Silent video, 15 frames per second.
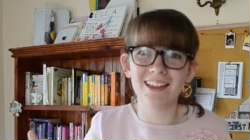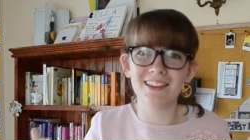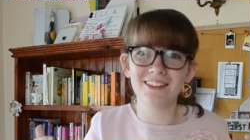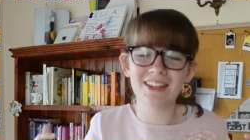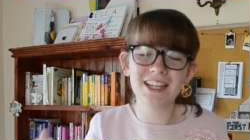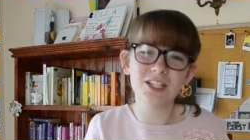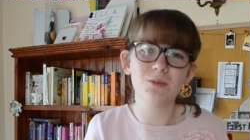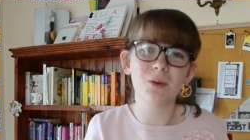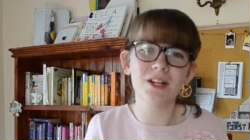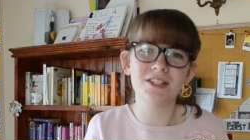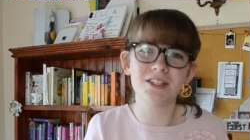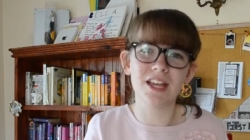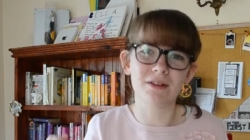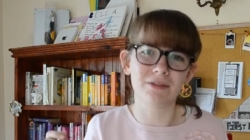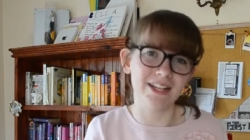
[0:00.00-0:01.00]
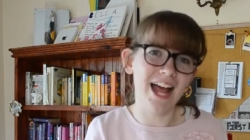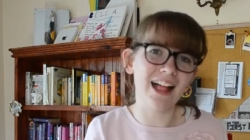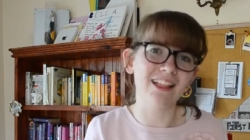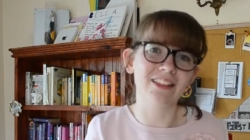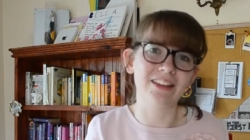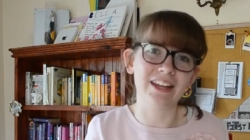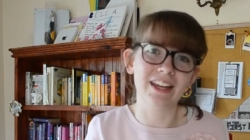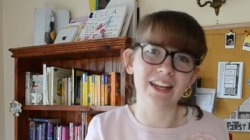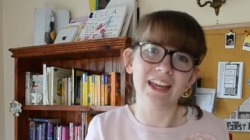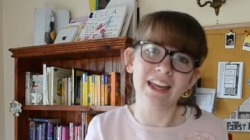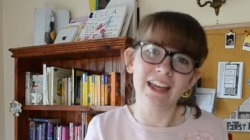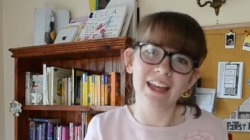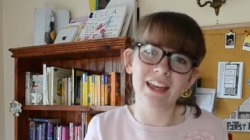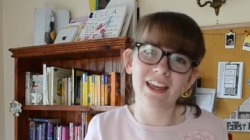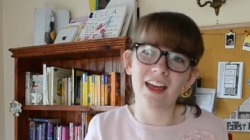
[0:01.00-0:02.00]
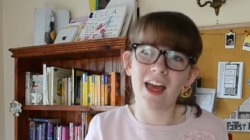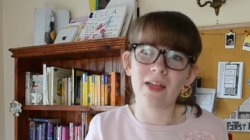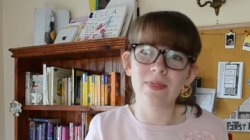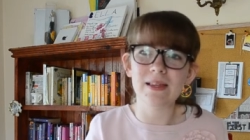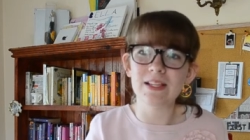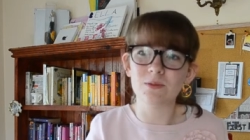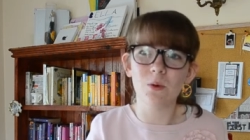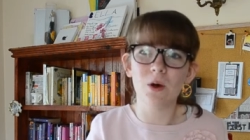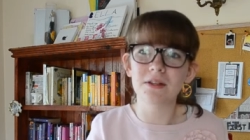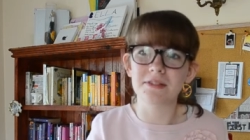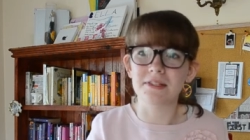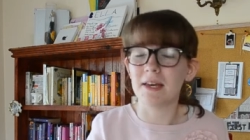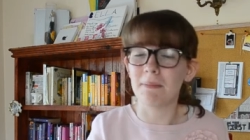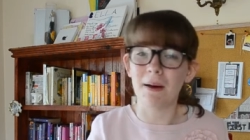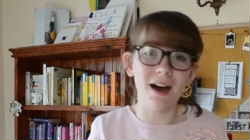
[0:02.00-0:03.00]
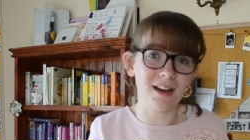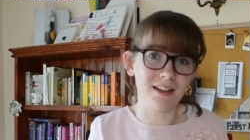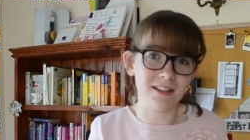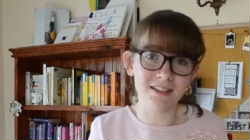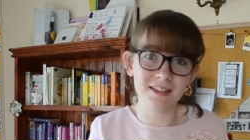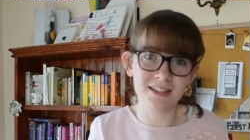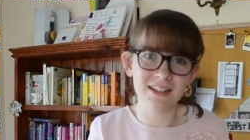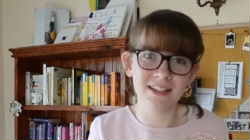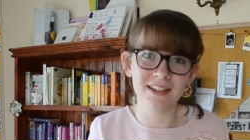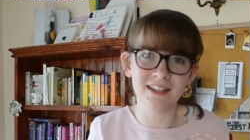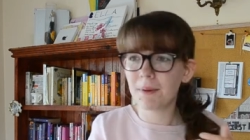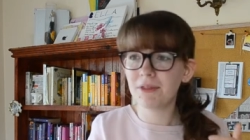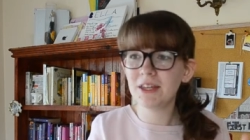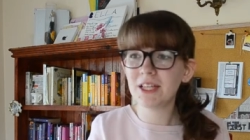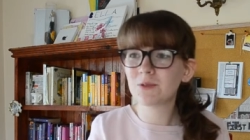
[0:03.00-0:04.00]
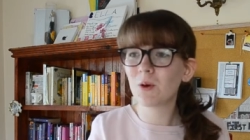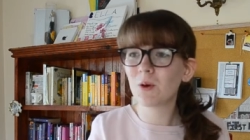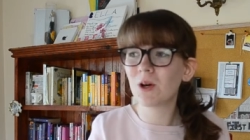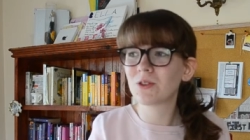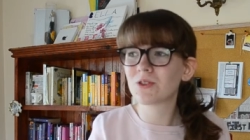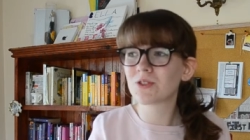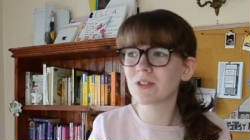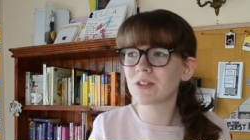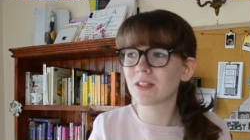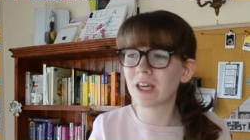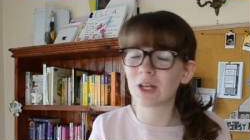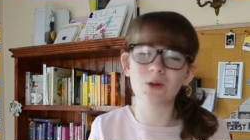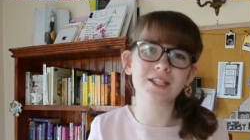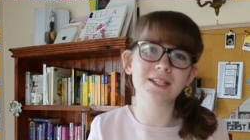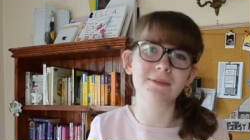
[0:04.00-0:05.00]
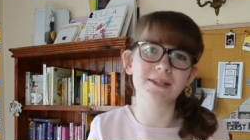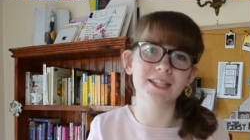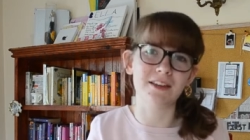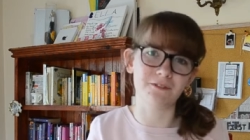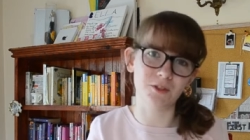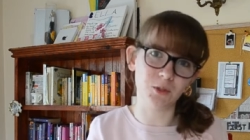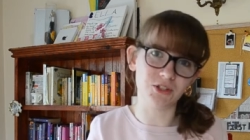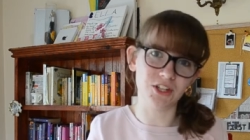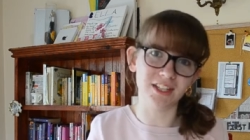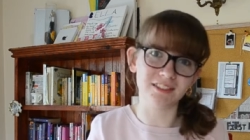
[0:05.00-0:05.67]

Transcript: these words are their reality, and these words are their past, but these words can also be their future.